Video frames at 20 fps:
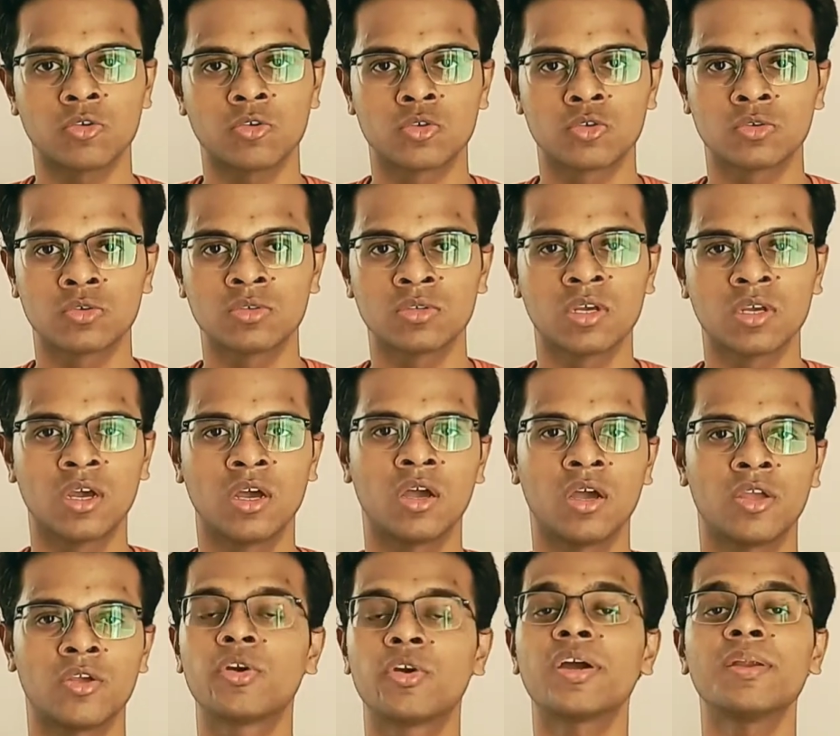you choose.
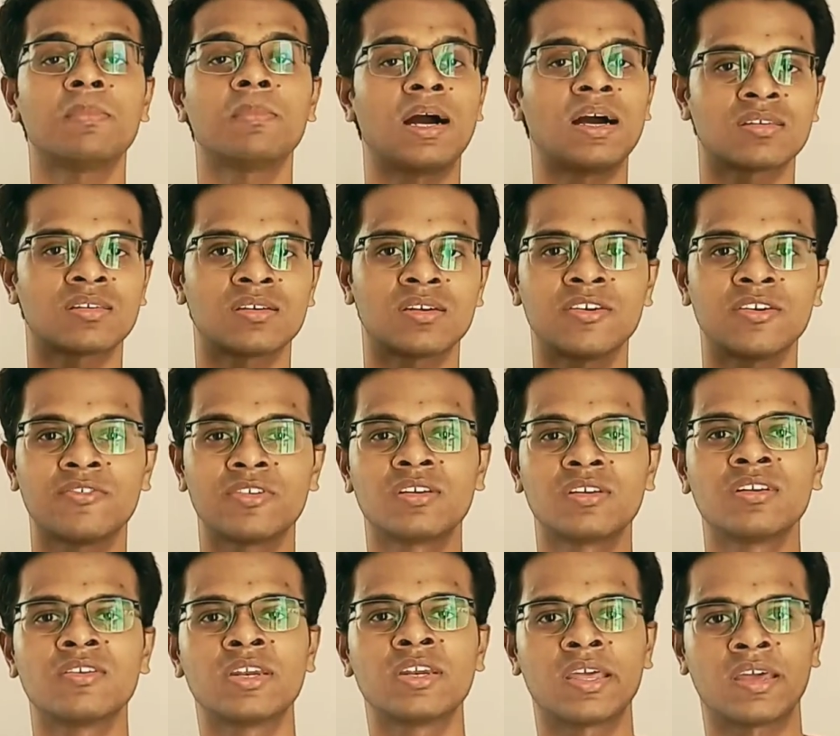You can master it
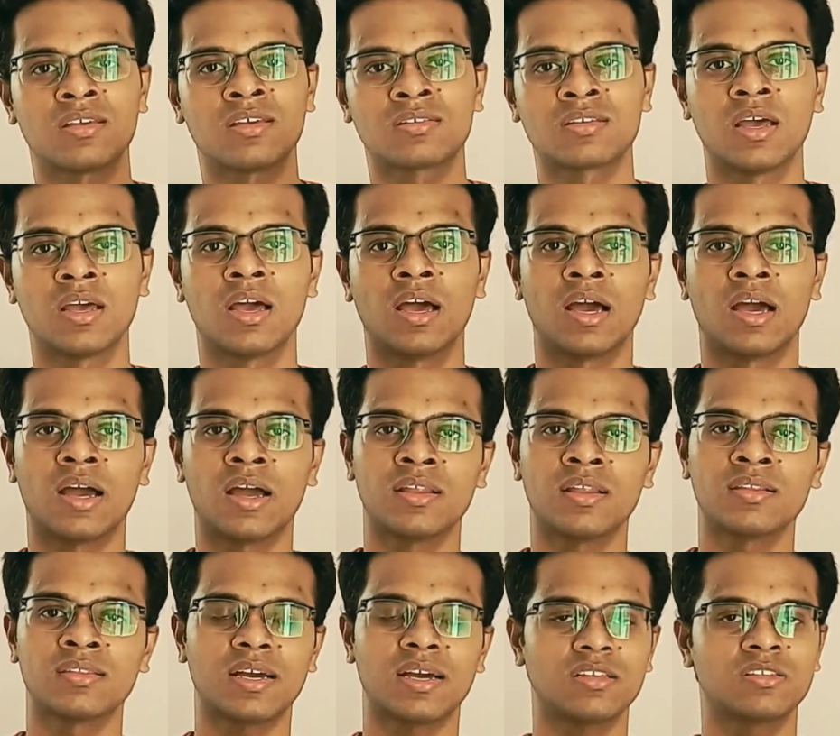within days,
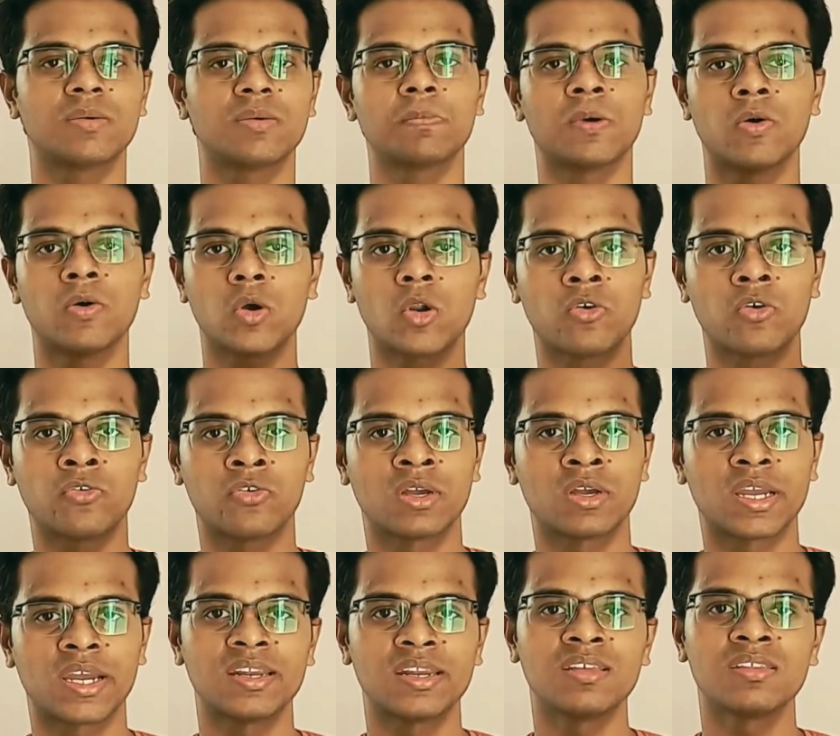and that's the power
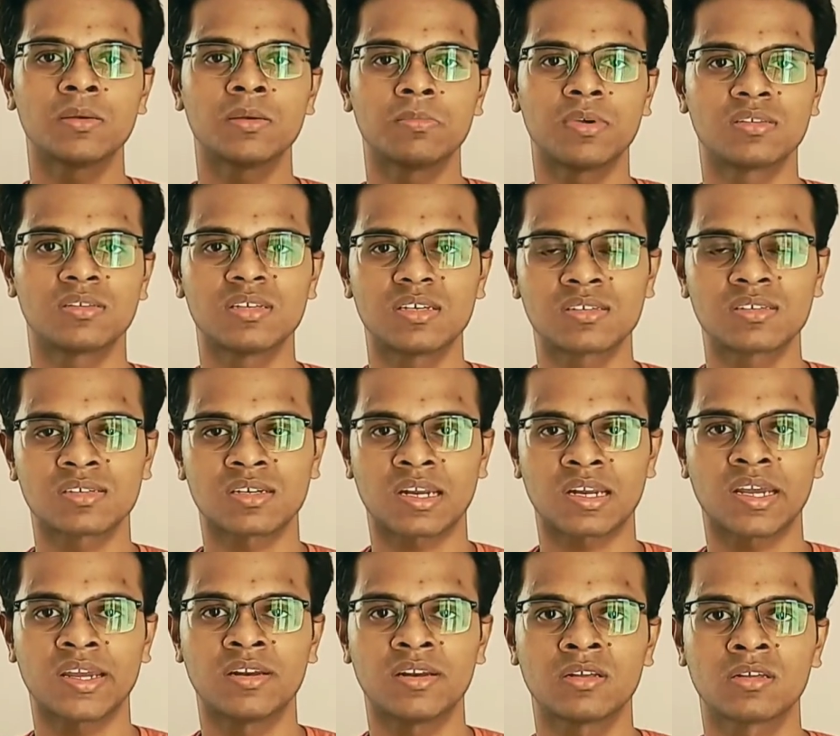of getting the basics
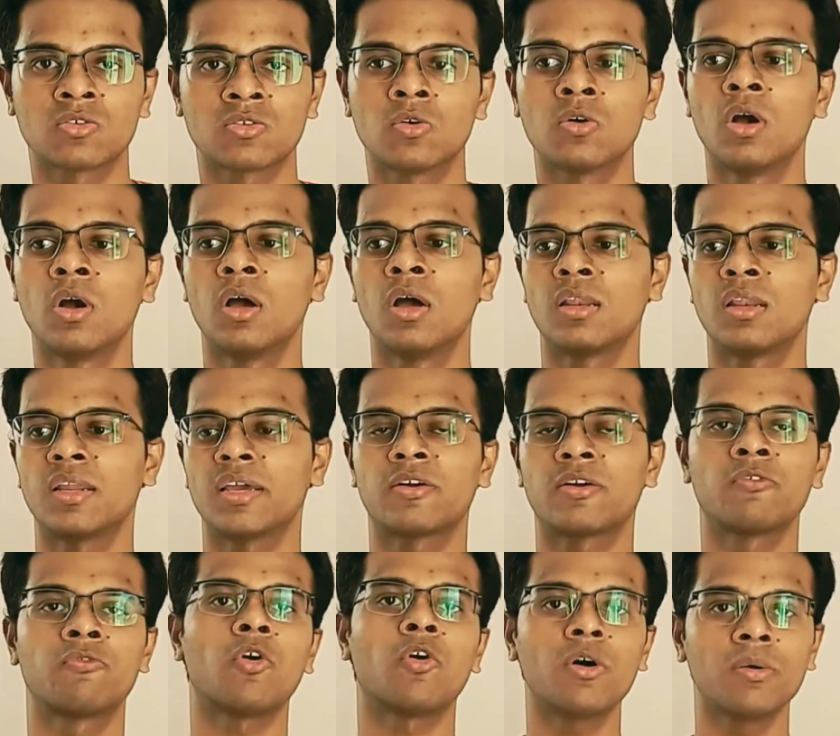right. So
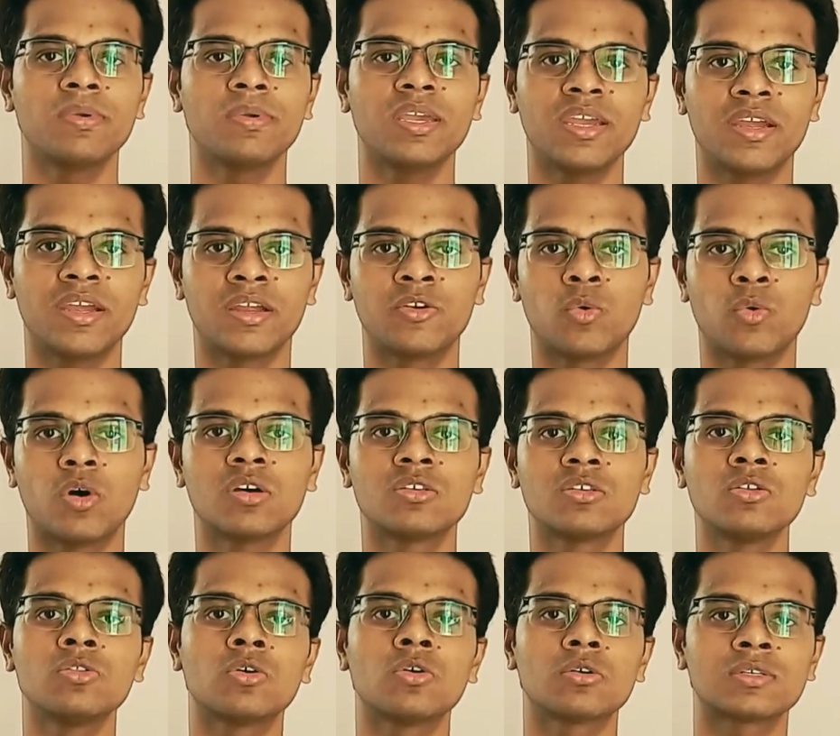like for me, it
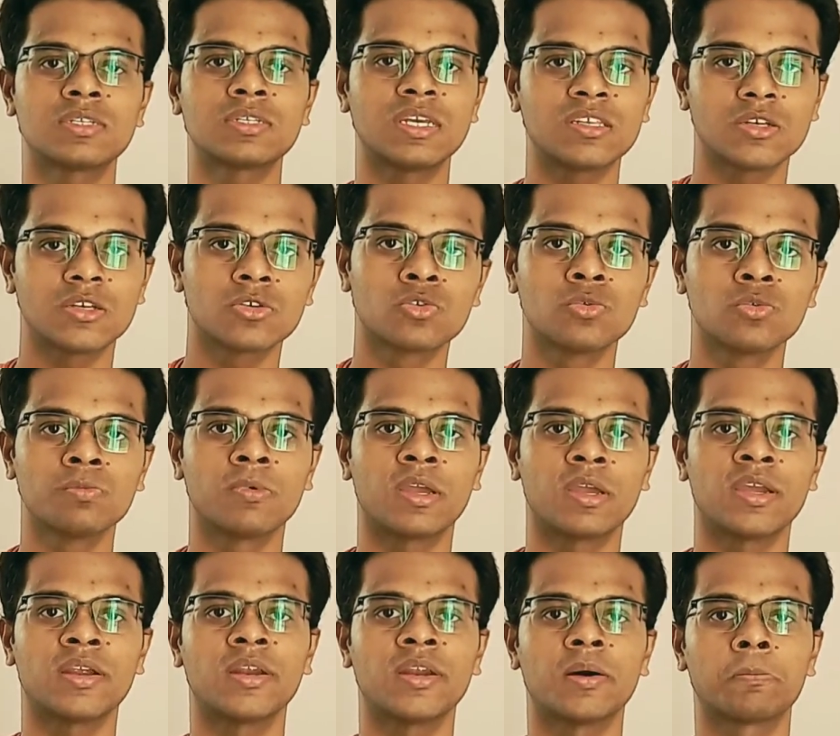wasn't those teachers who
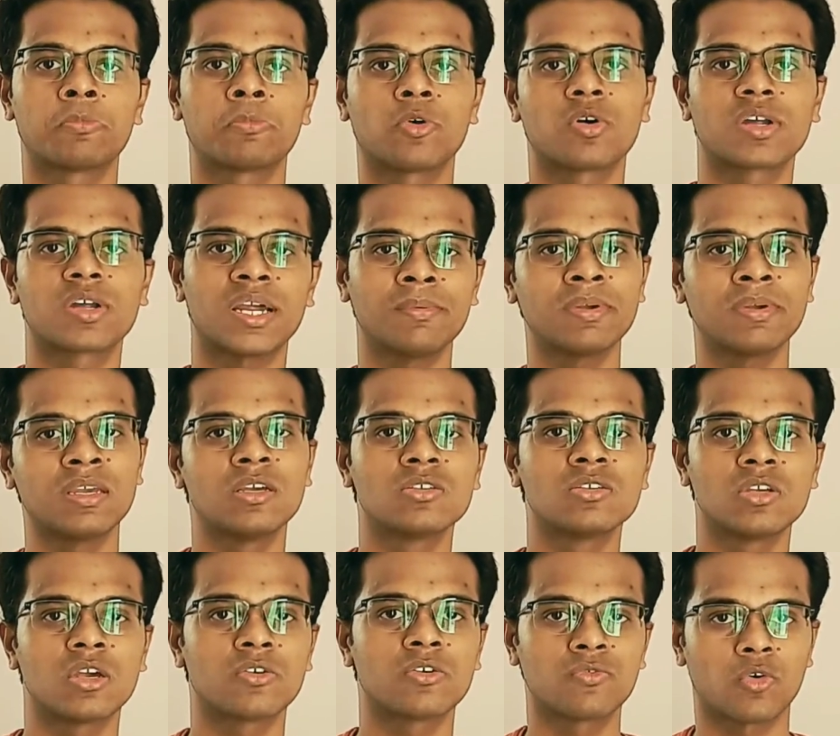made programming
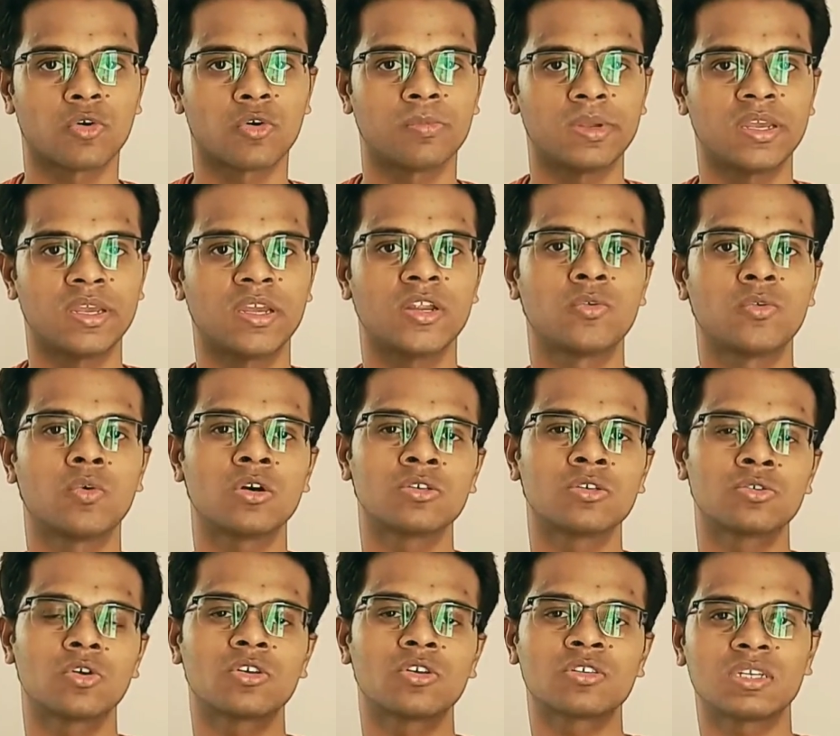easier for me, it
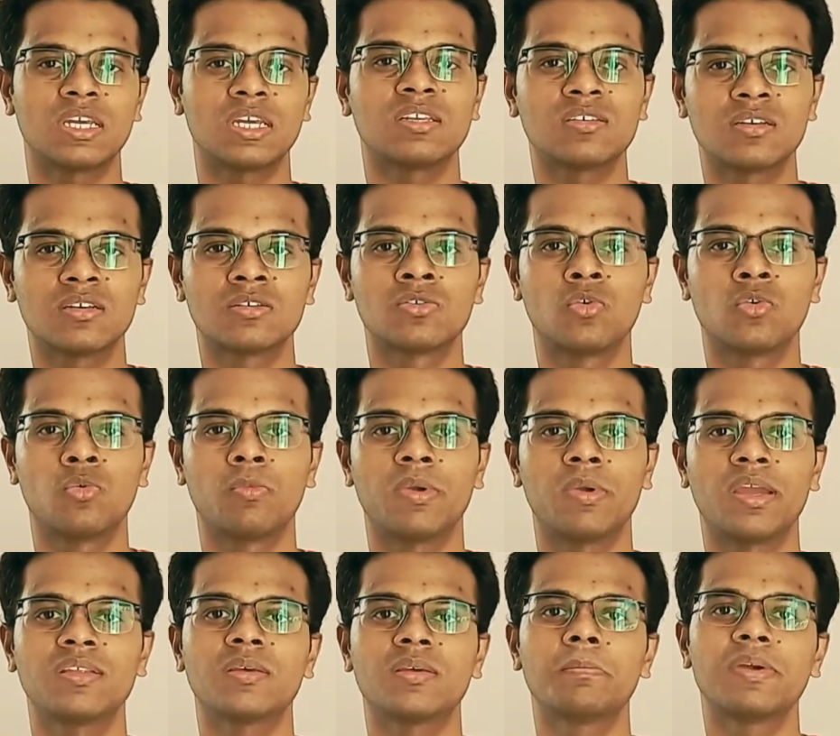was those teachers who
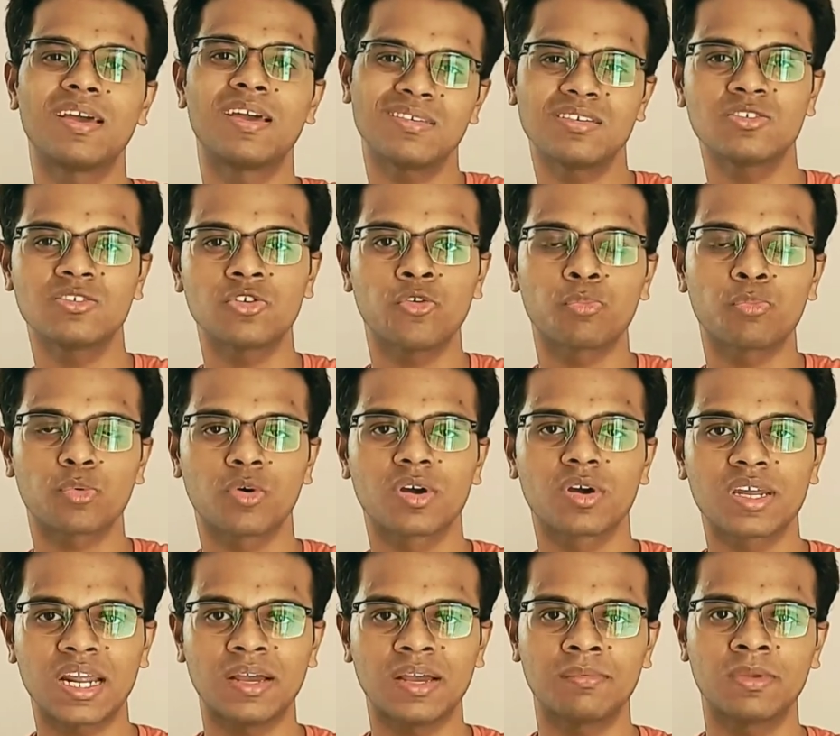made the basics of
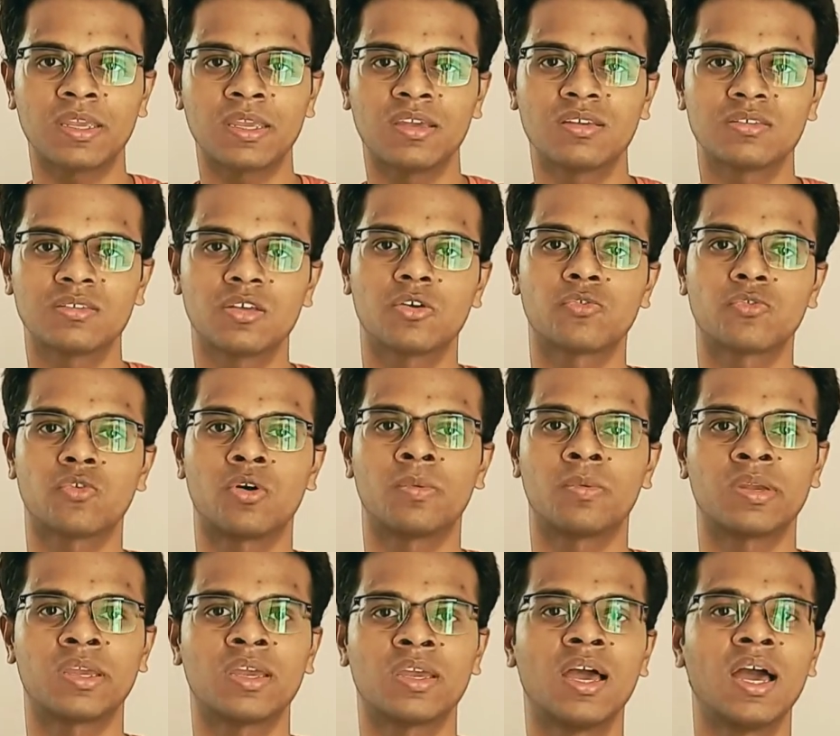programming easier
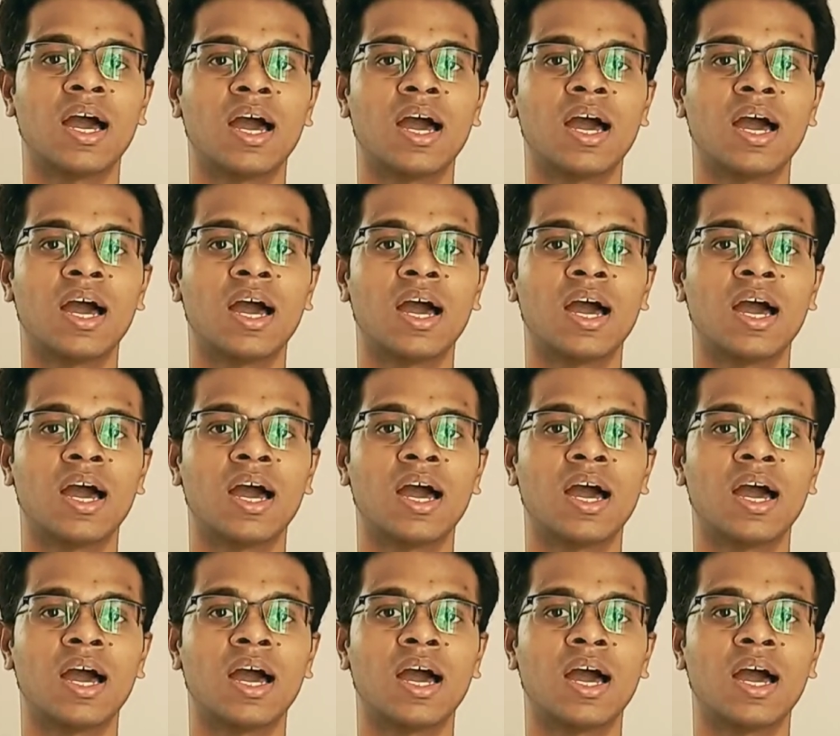for me,